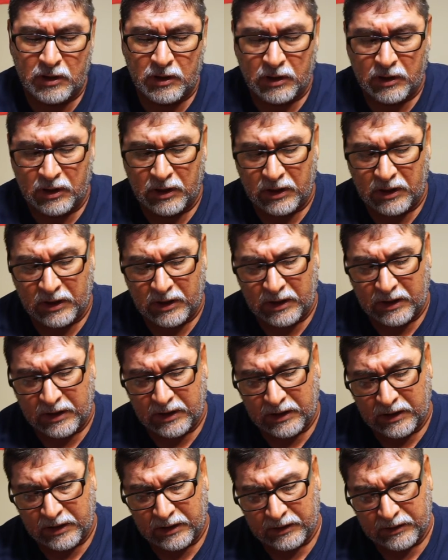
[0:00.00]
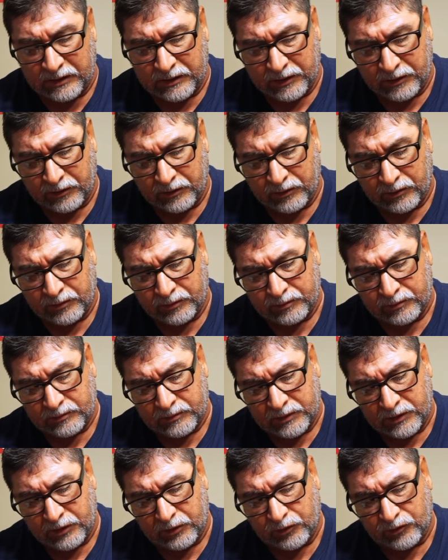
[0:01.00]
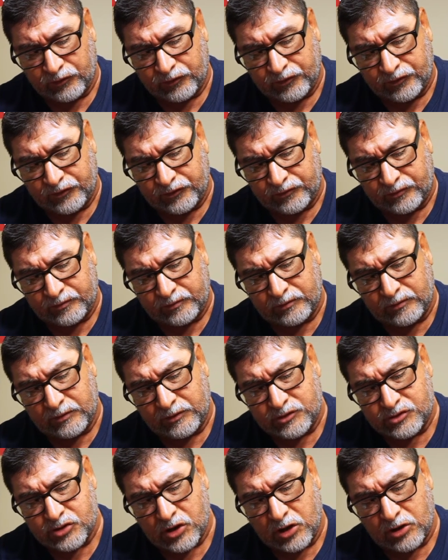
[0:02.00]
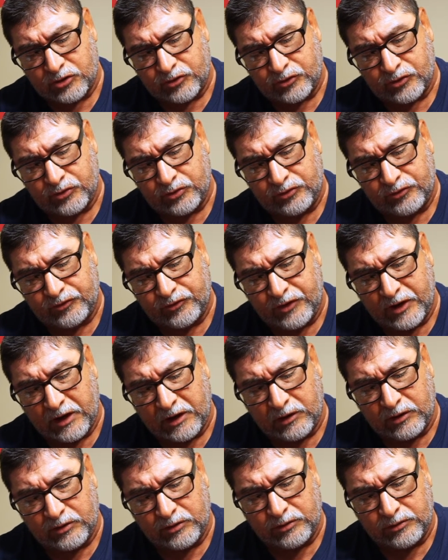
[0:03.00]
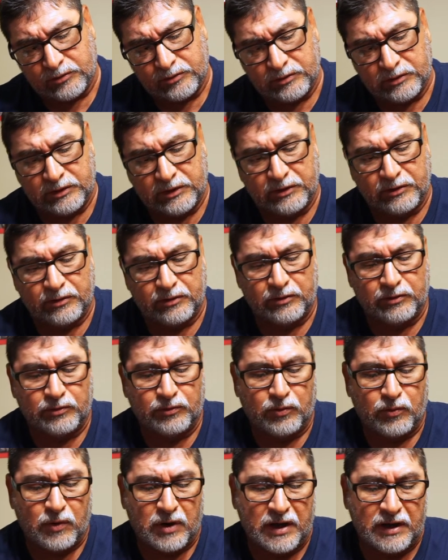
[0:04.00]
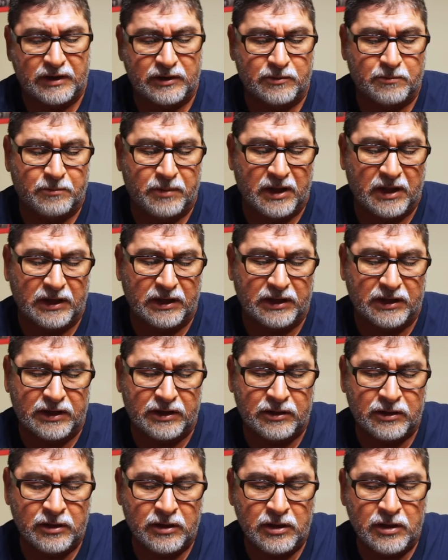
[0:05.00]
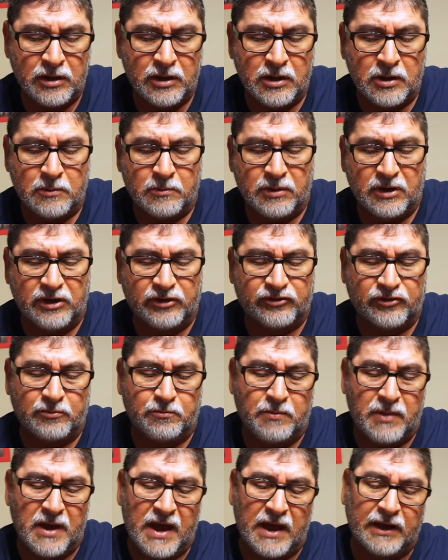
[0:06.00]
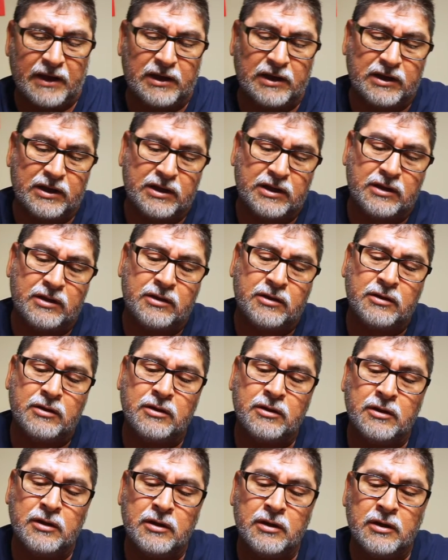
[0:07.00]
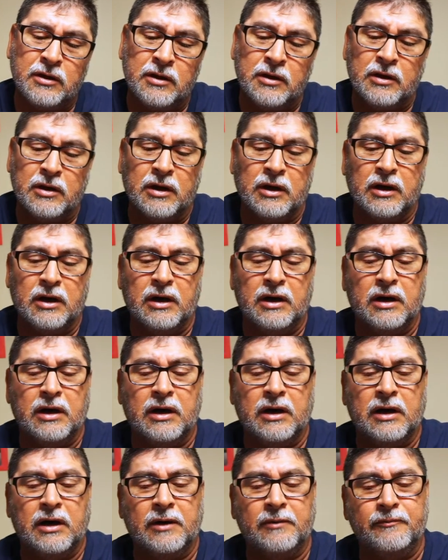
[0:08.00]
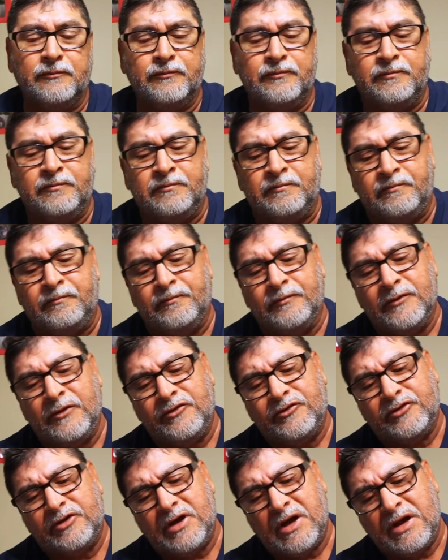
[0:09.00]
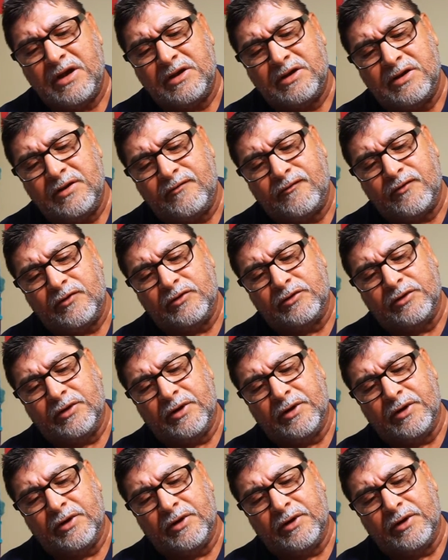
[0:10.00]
little chartreuse yellow, little white belly, but it's a Bagley. It's kind of different.